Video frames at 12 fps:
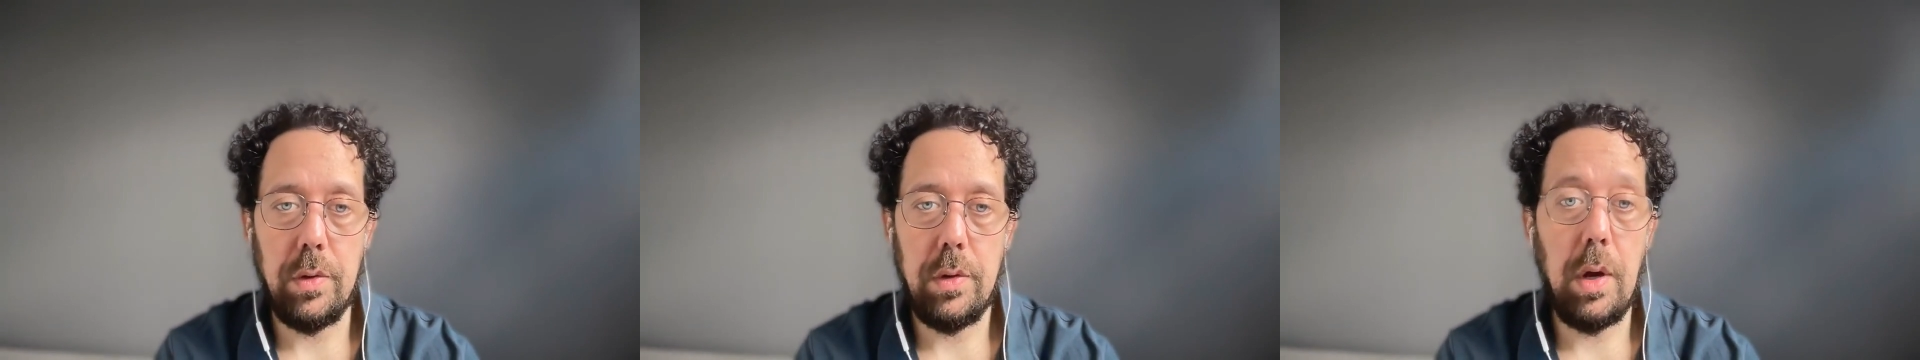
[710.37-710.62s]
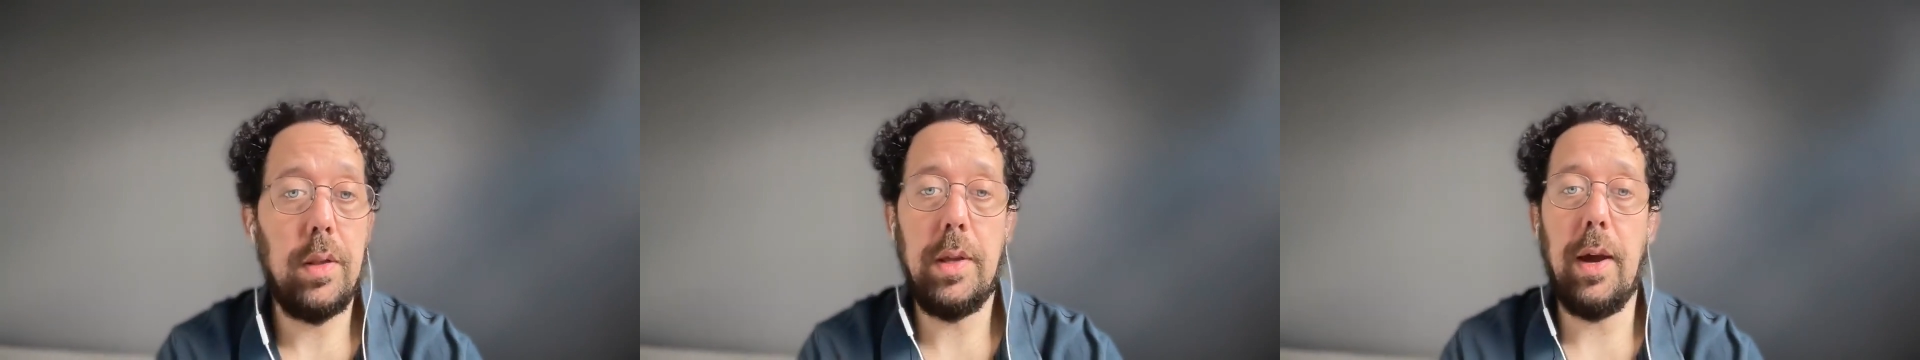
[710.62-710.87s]

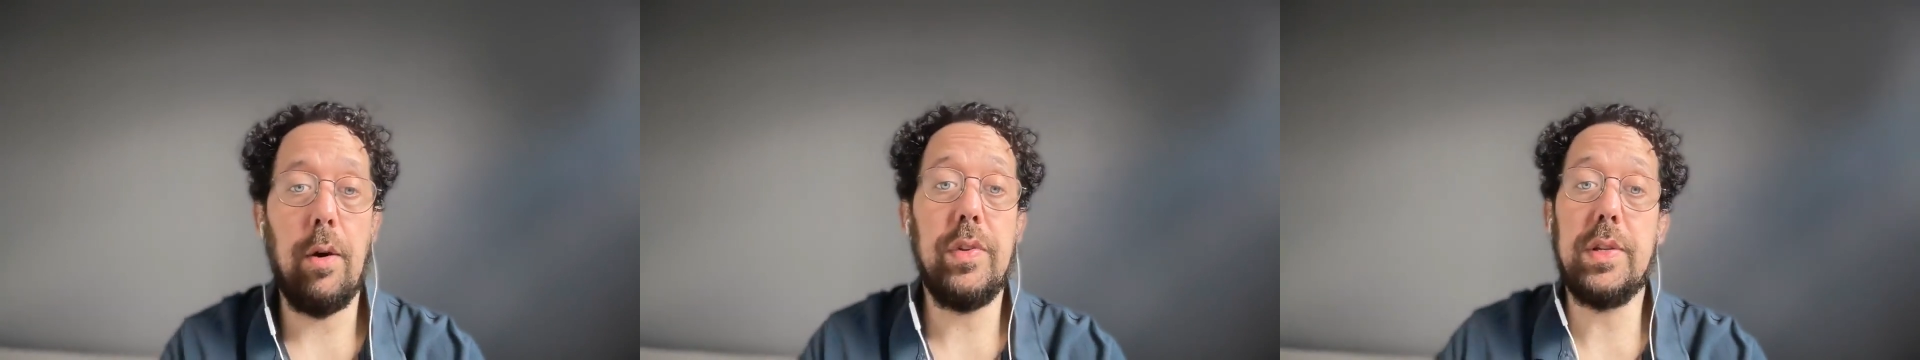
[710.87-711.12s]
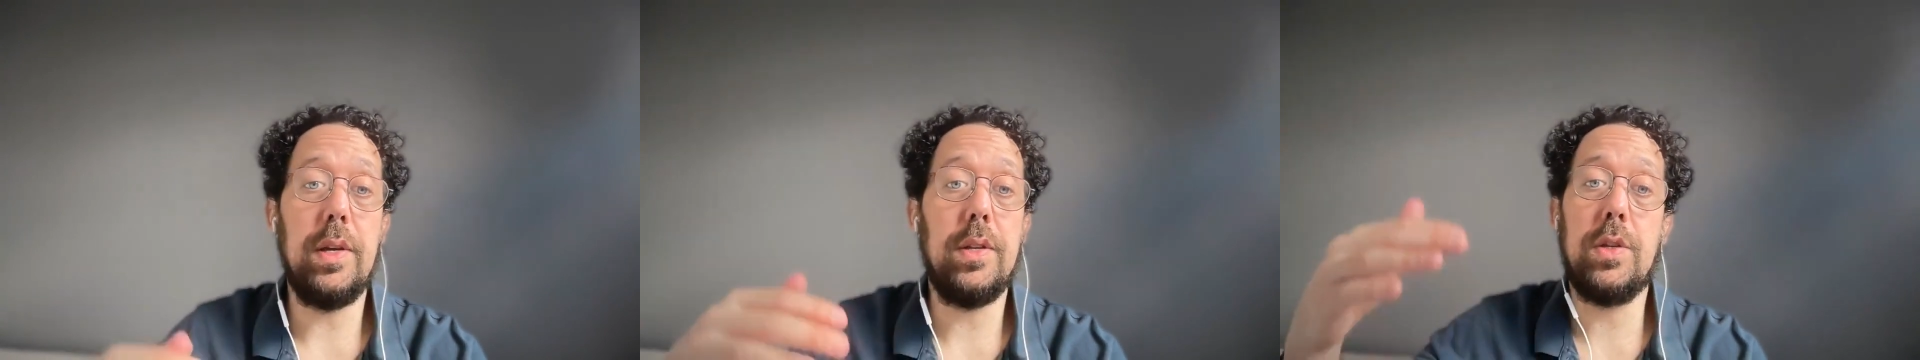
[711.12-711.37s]
And yeah,
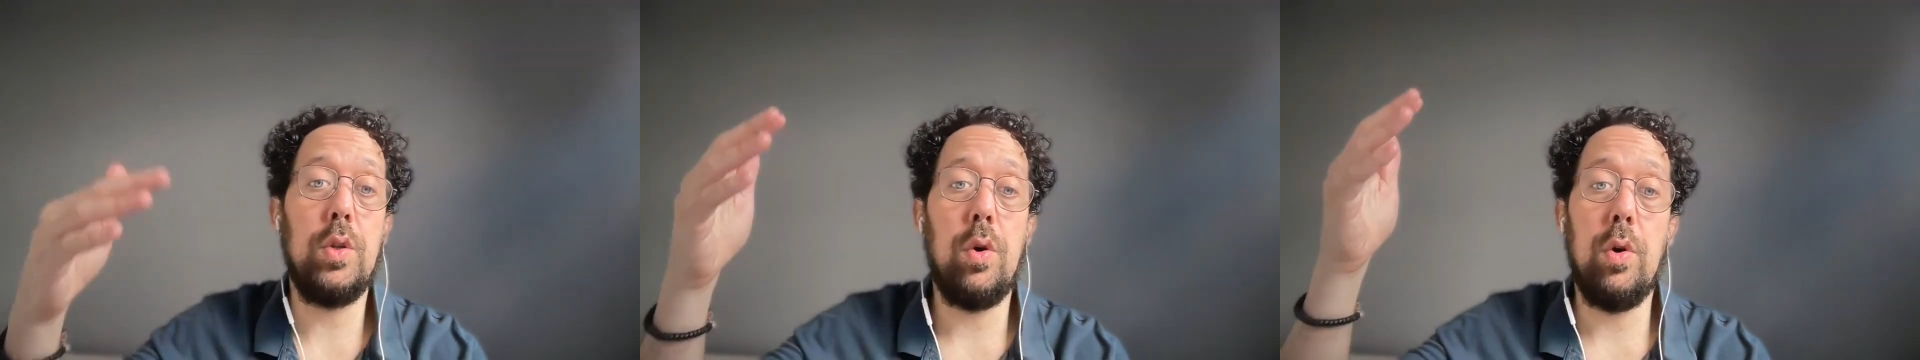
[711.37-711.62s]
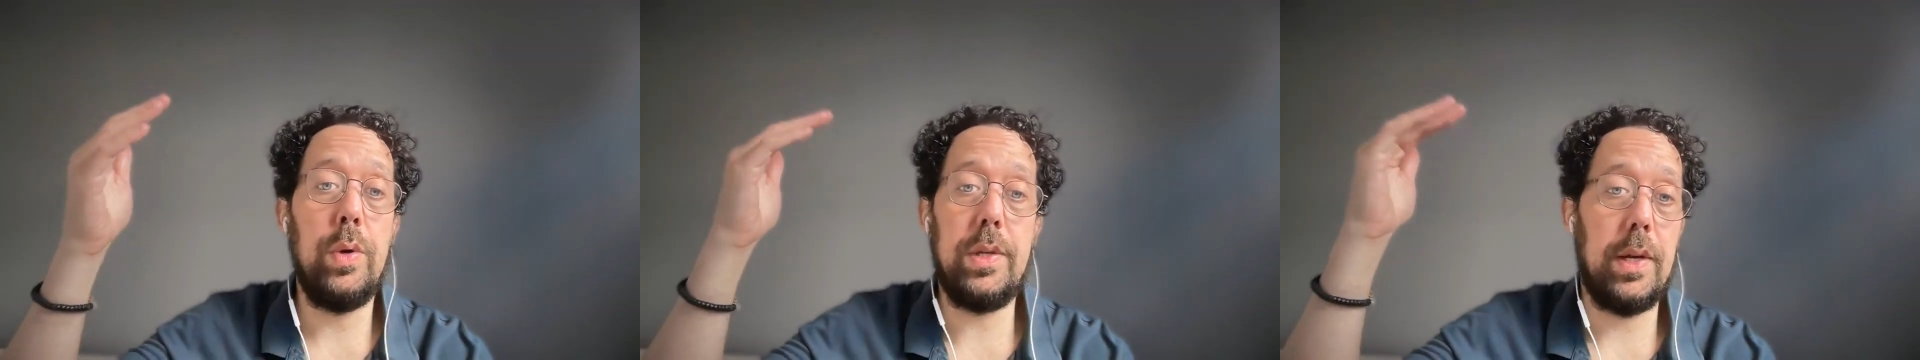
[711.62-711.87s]
obviously it's not
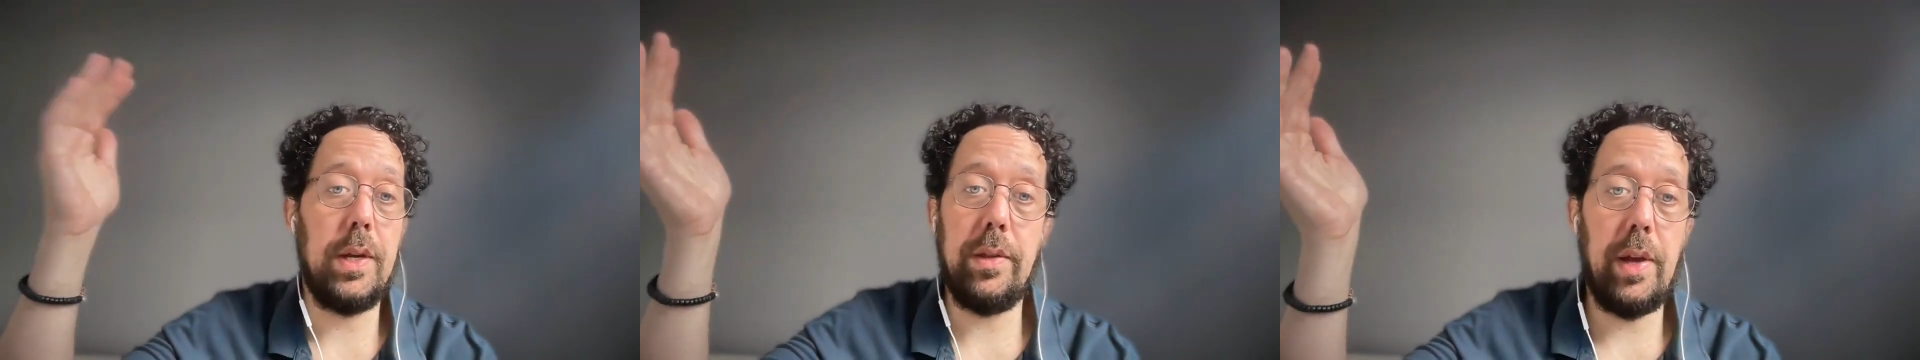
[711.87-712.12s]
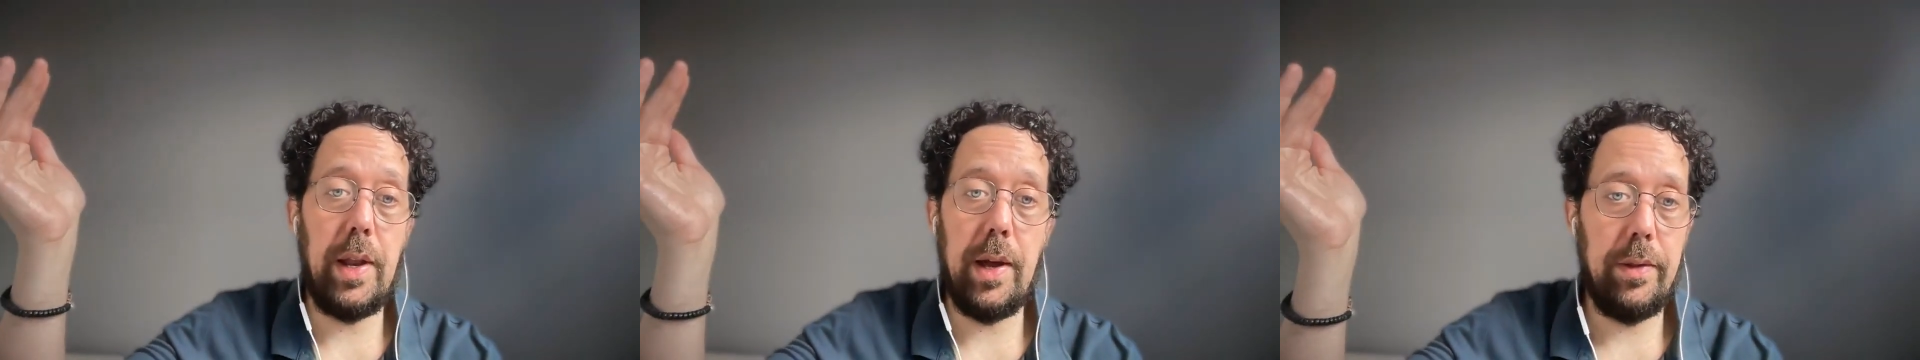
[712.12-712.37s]
always like a
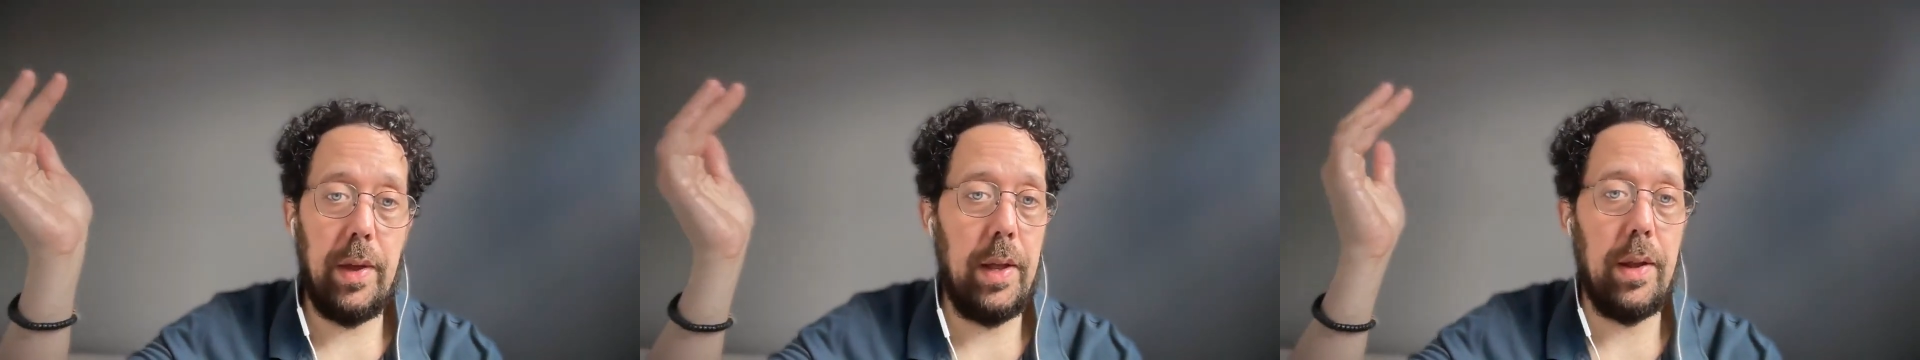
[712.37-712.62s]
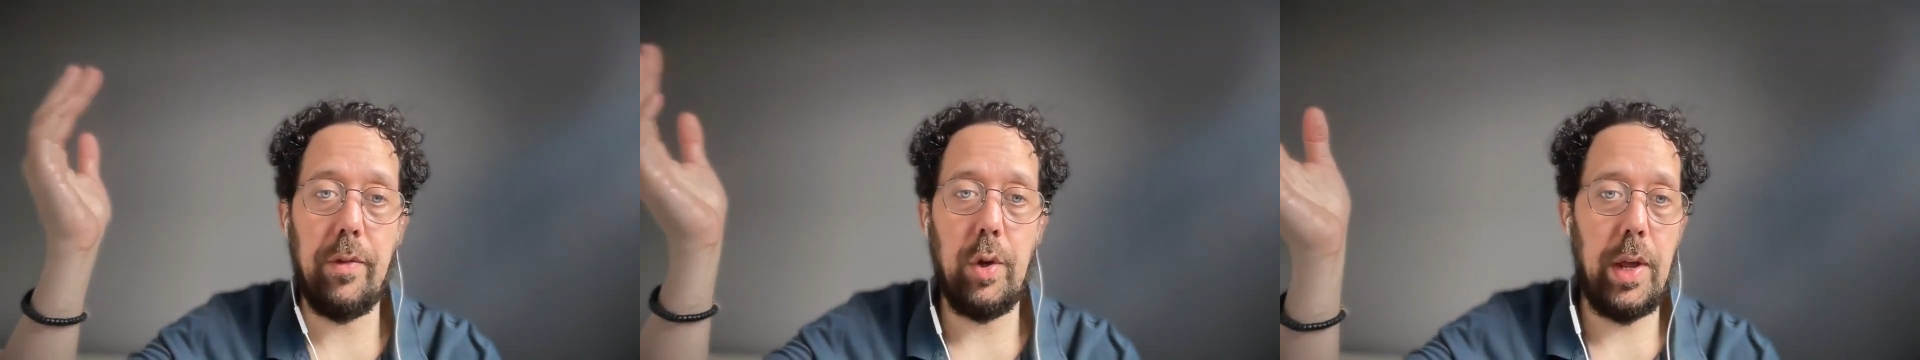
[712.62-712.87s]
10 out of 10,
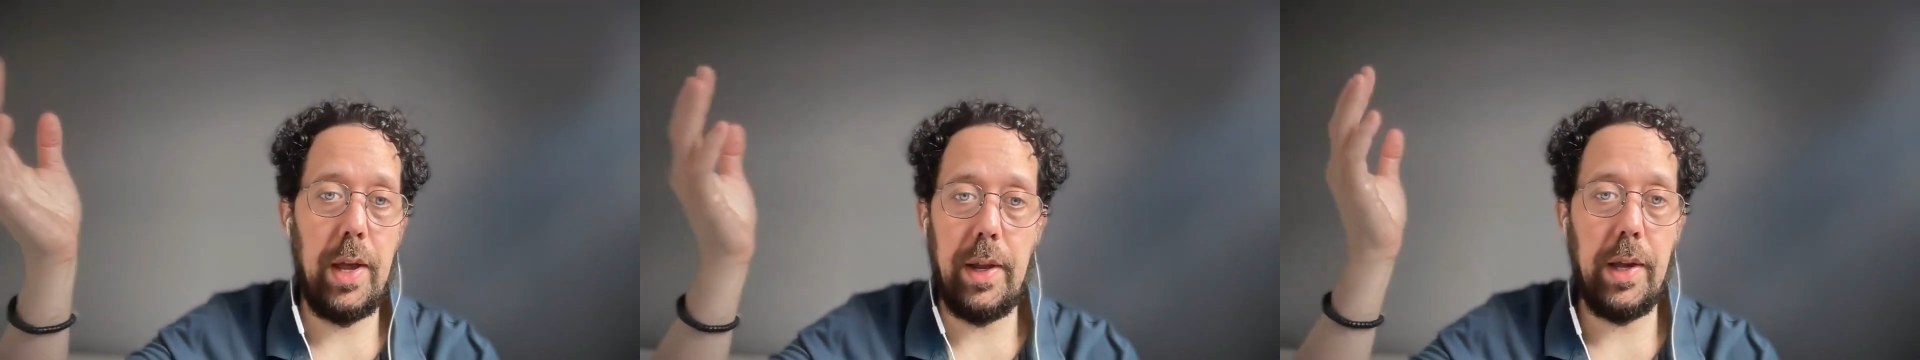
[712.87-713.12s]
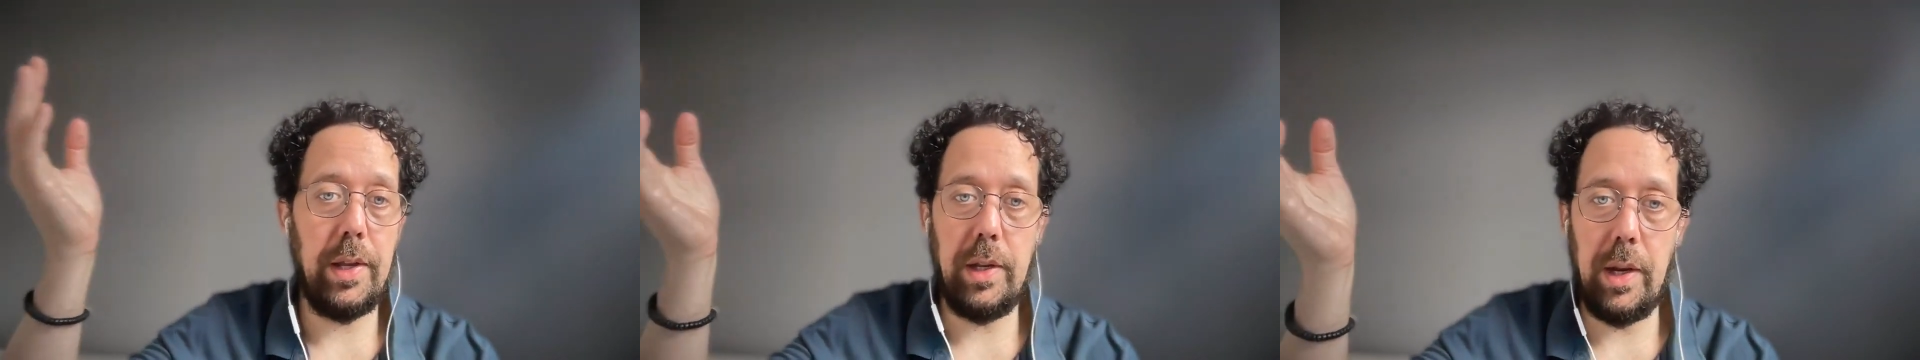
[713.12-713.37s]
I've got a
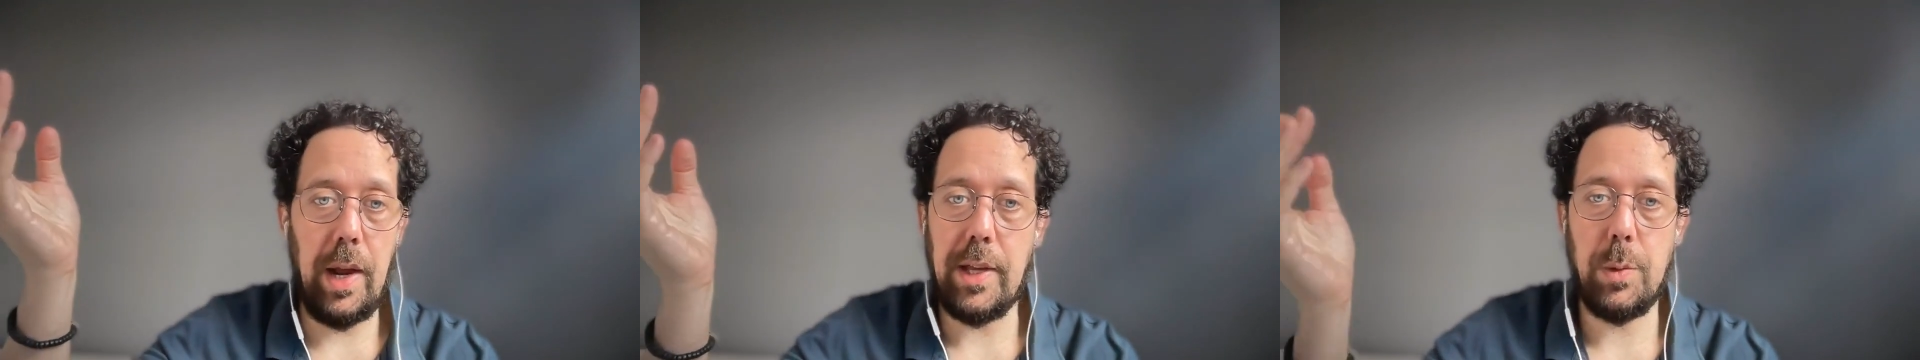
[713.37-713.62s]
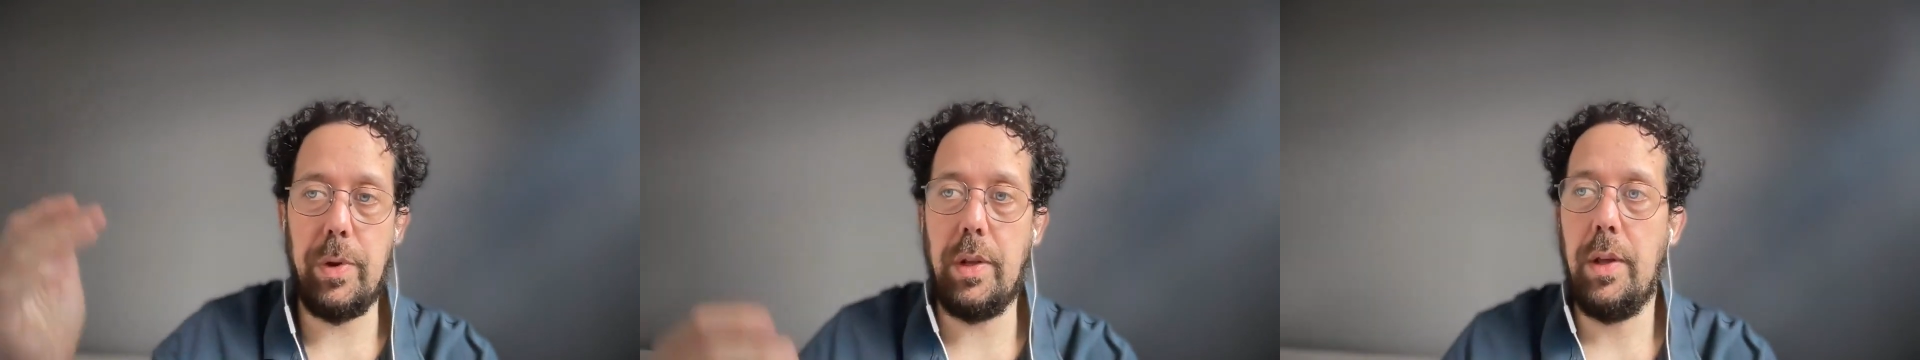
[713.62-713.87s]
headache, I need an
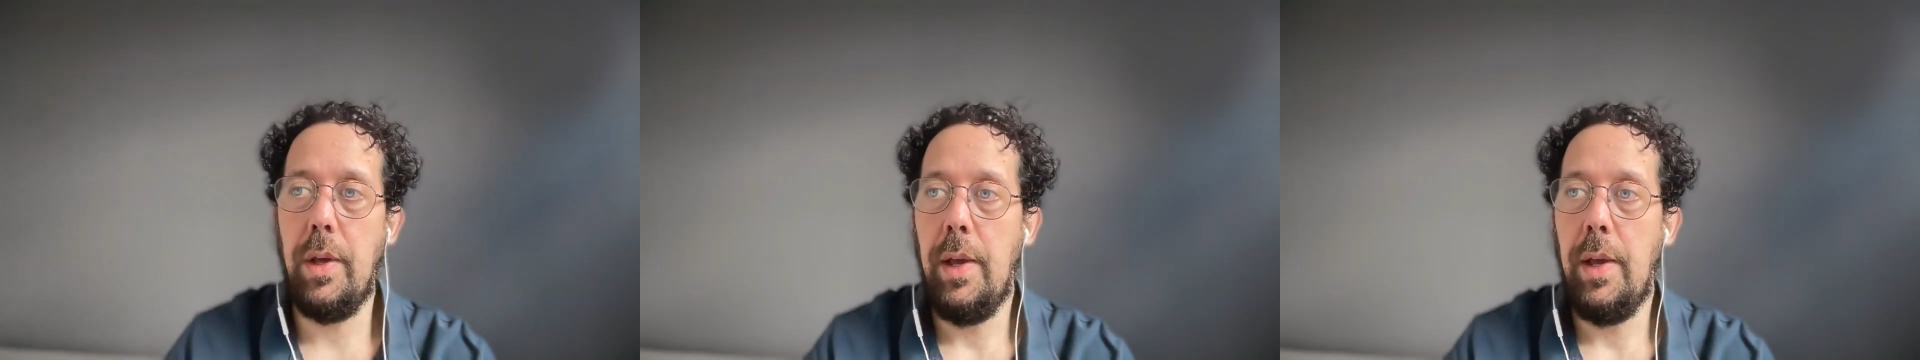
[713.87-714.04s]
aspirin.